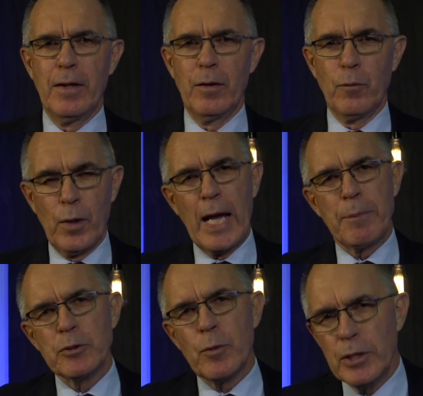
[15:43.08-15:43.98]
what
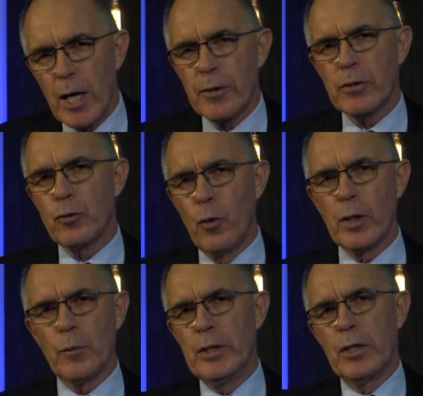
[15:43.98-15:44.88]
happens when you go to the
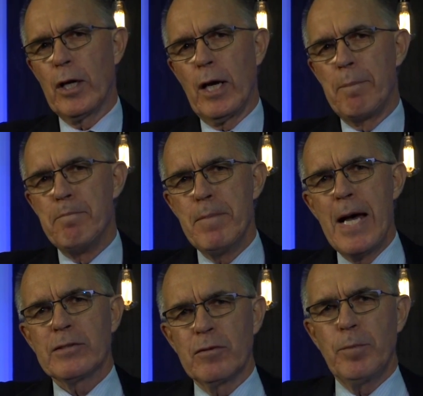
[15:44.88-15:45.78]
toilet when you've got a
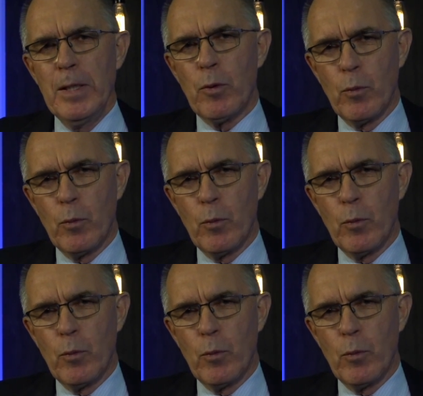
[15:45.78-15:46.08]
mass of people?